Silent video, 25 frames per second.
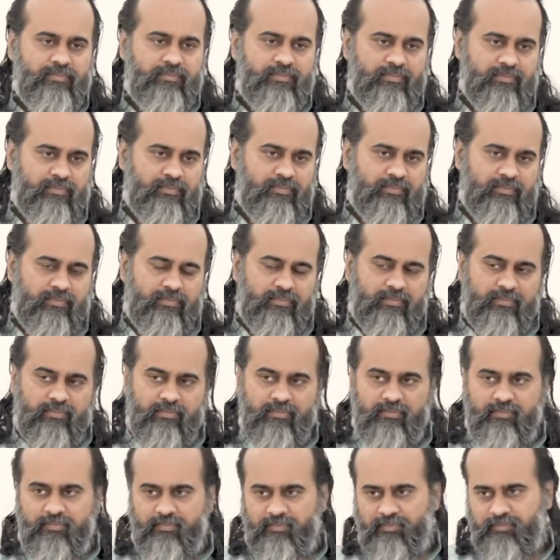
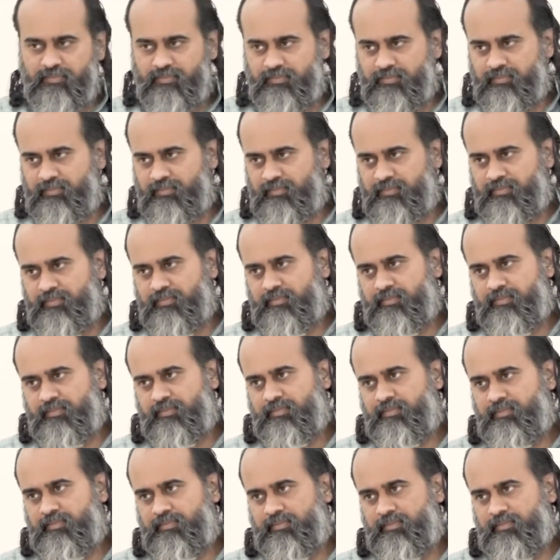
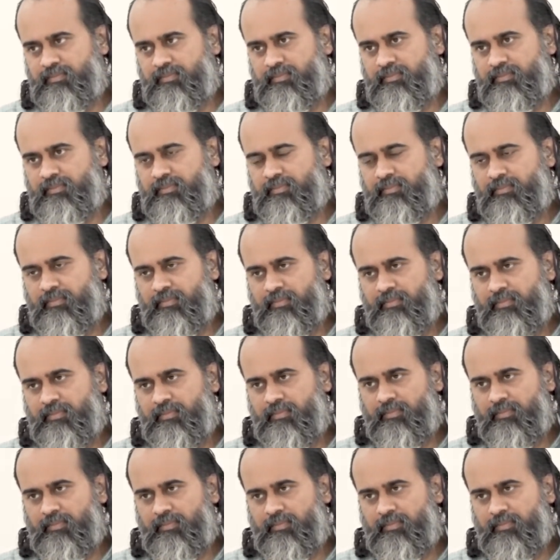Nobody speaks.